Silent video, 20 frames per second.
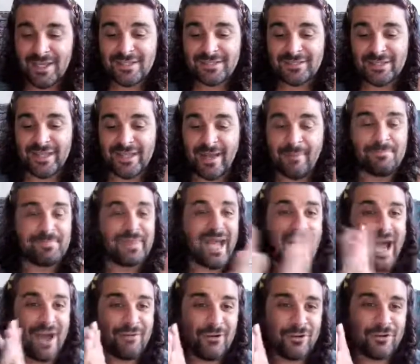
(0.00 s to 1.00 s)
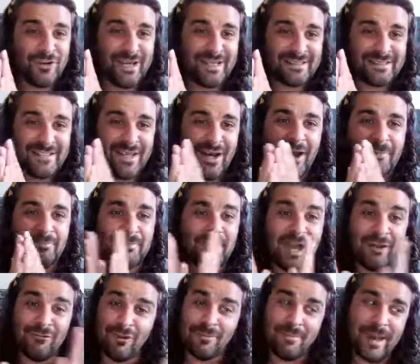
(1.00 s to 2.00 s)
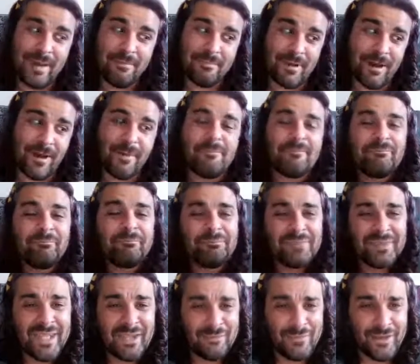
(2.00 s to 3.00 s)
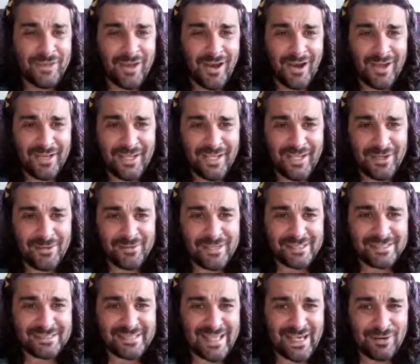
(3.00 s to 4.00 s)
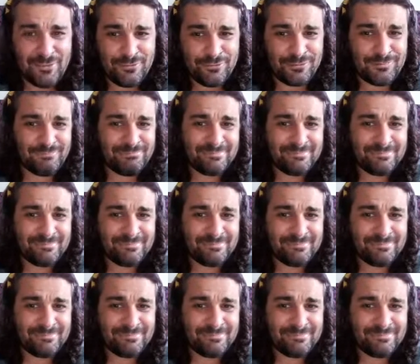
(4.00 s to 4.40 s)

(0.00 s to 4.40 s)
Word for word: So, yeah, have a great time. Remember, if you can't heal yourself,